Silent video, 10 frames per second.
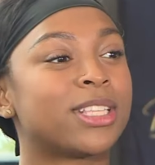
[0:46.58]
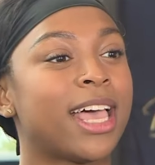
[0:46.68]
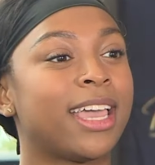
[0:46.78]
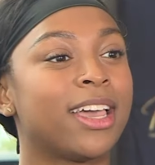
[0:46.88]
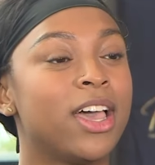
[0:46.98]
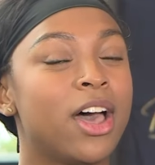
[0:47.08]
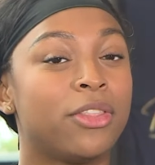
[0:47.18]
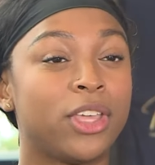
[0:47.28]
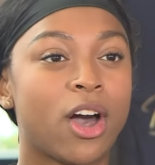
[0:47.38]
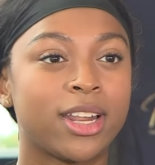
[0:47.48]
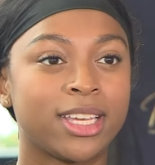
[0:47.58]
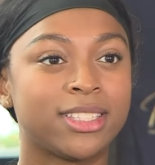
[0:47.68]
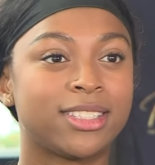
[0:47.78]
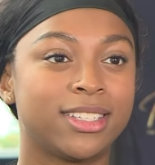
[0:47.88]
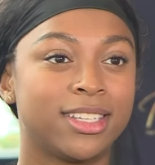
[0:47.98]
the cast. The
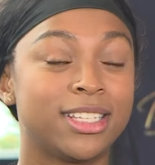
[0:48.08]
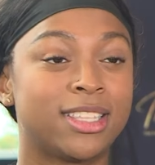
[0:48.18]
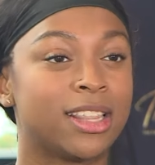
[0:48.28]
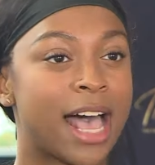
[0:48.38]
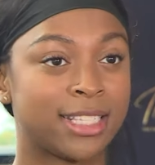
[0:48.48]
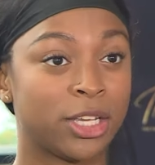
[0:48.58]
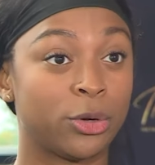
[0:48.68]
audience is the last